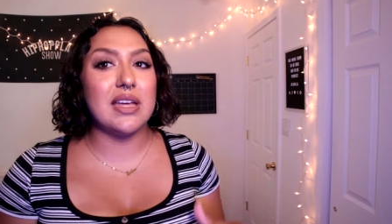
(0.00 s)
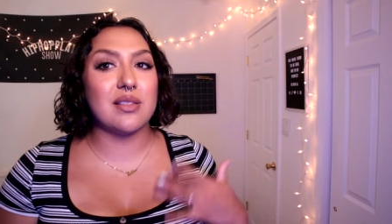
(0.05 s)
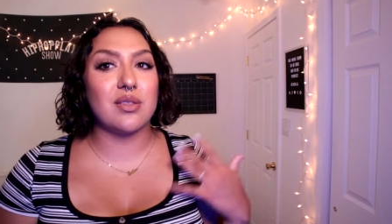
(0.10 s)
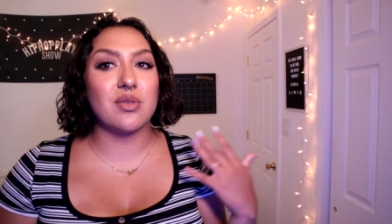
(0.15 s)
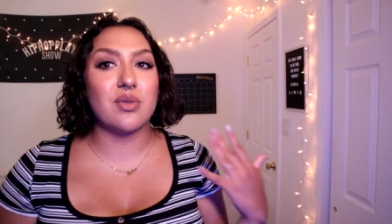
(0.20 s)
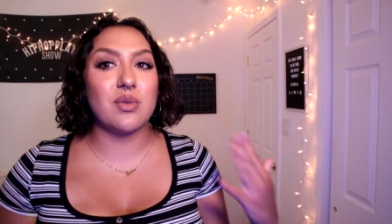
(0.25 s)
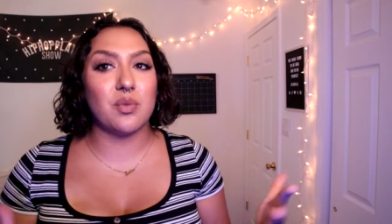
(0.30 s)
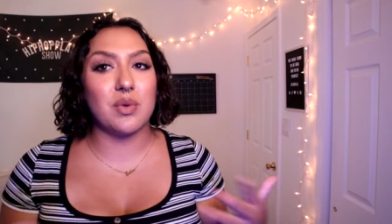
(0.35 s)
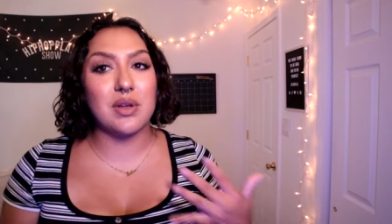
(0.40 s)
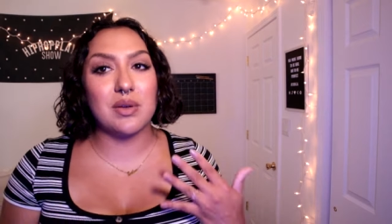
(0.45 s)

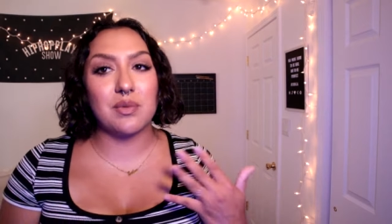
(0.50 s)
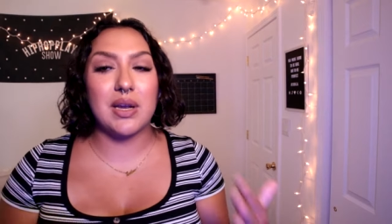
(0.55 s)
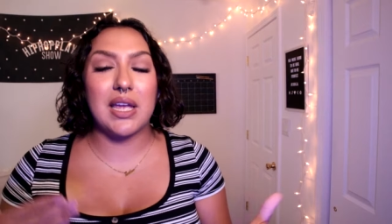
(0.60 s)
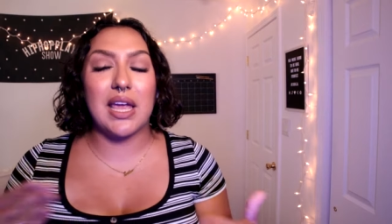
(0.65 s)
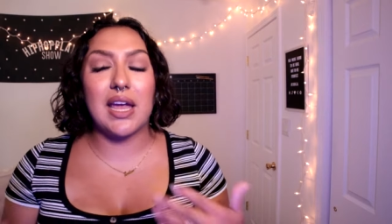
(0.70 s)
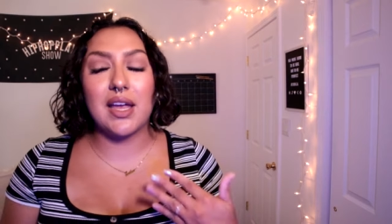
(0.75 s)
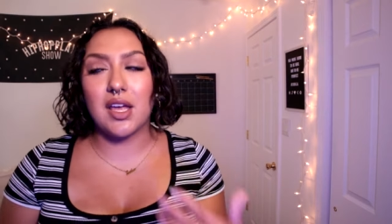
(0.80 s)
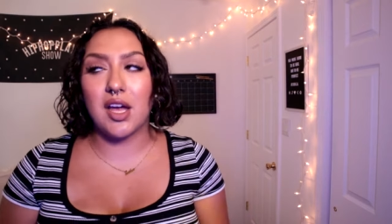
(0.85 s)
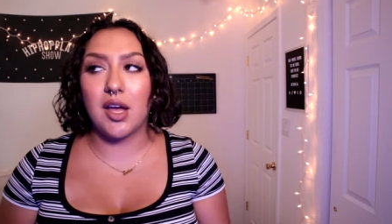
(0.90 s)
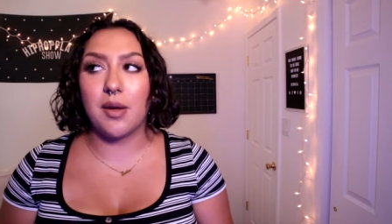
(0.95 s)
It's when we
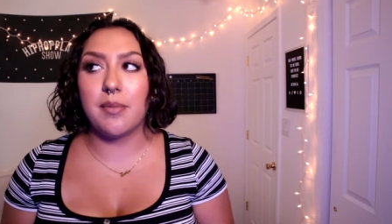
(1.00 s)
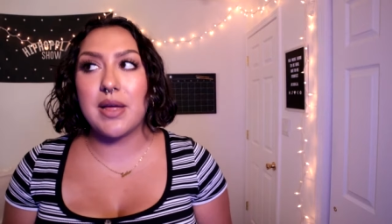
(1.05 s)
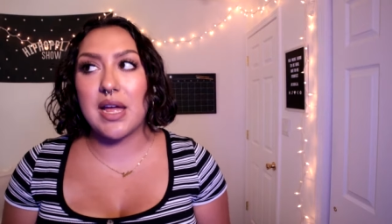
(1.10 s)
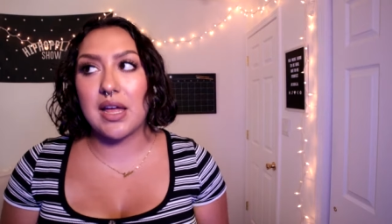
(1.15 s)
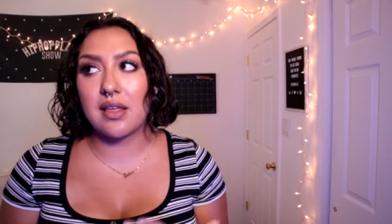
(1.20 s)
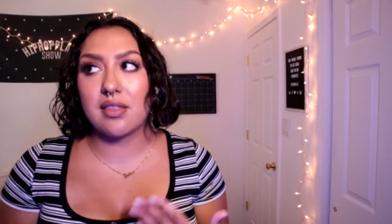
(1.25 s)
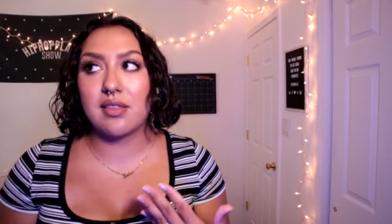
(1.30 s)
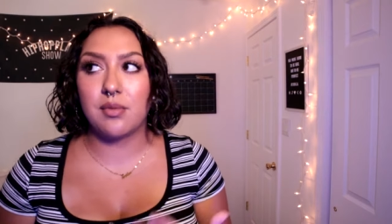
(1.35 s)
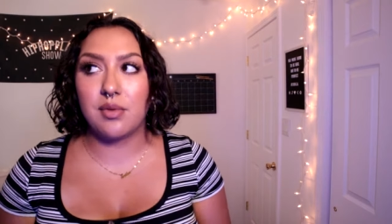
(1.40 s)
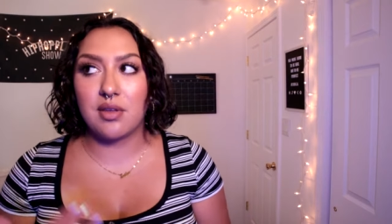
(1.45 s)
get
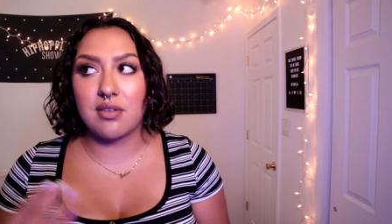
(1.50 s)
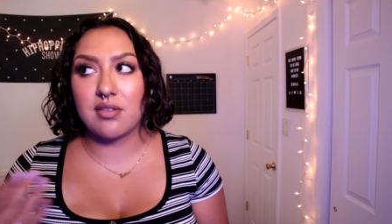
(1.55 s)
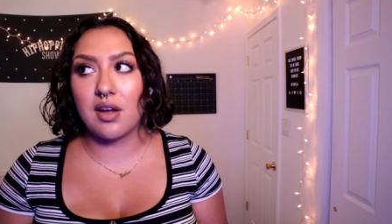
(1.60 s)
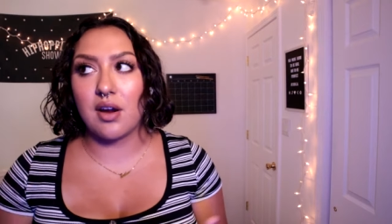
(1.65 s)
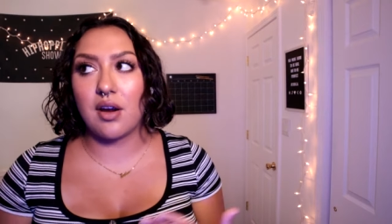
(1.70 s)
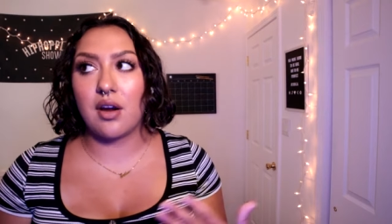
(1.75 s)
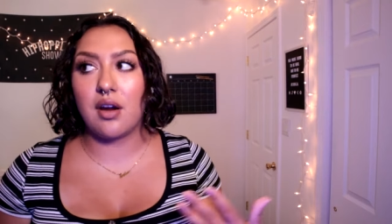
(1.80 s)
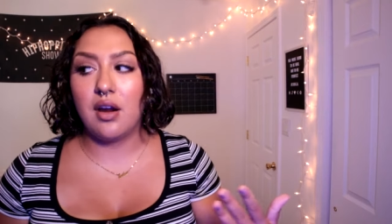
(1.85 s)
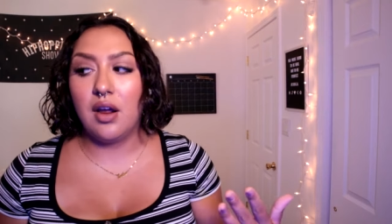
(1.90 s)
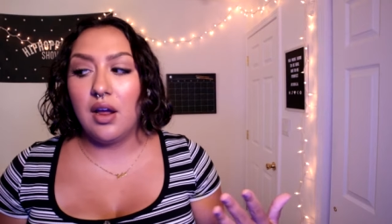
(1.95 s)
comebacks and we
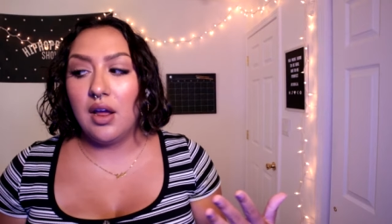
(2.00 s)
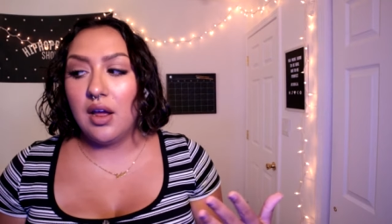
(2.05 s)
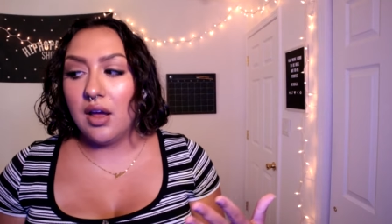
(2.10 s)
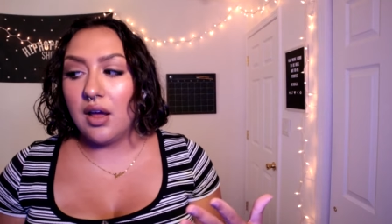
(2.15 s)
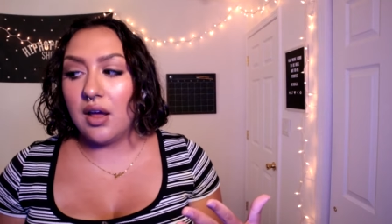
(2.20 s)
start